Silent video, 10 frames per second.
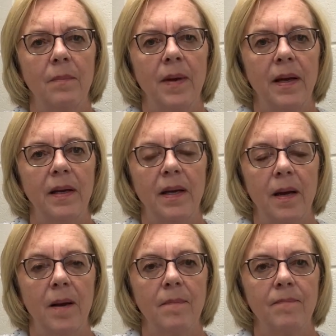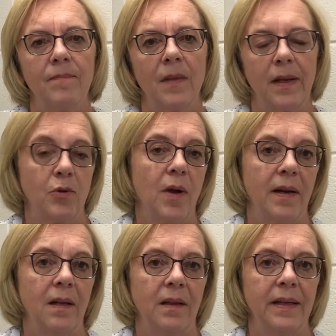by
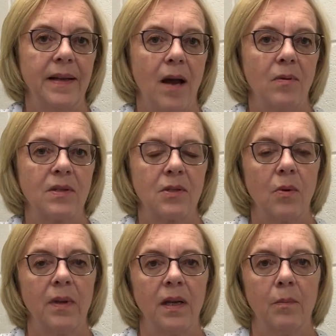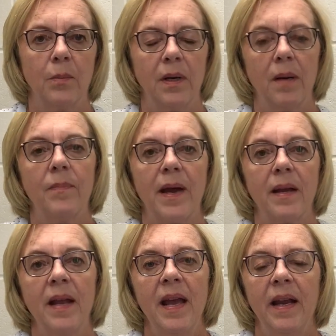electronically now, so they can bring up that.
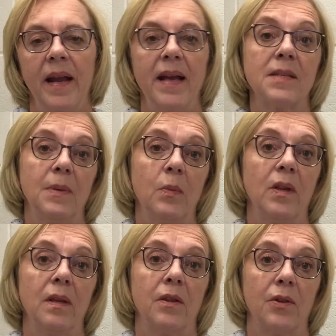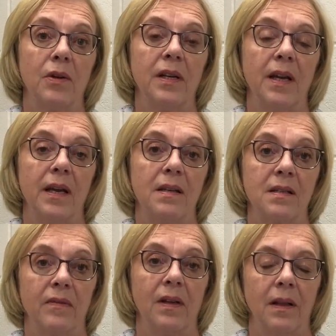And it has to be within 30 days
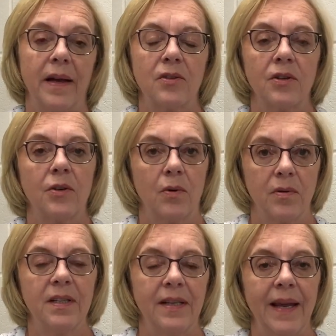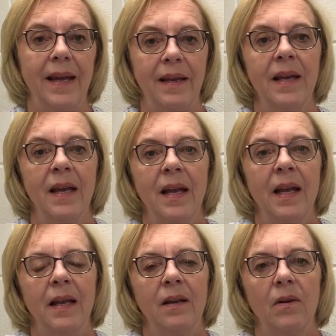of the election or today,
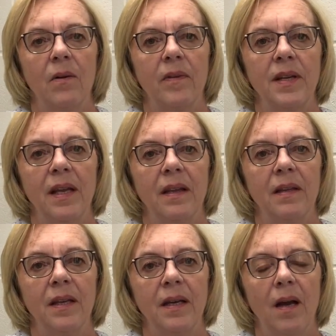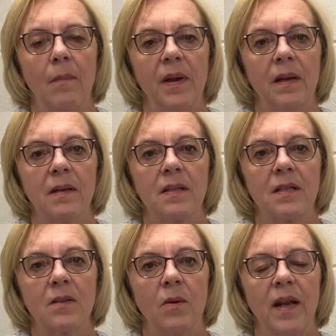you know, the day that they come in.
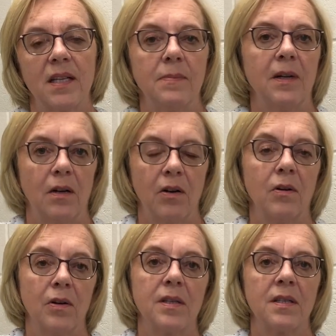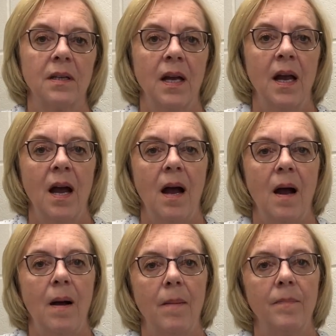So it has to be a current
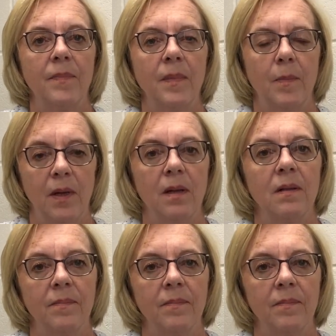bill.